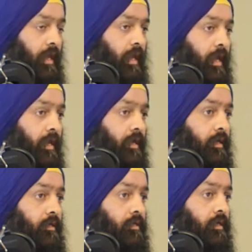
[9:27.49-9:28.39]

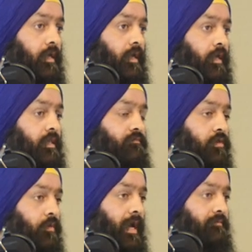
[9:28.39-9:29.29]
And because if
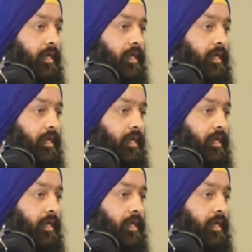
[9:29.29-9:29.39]
you have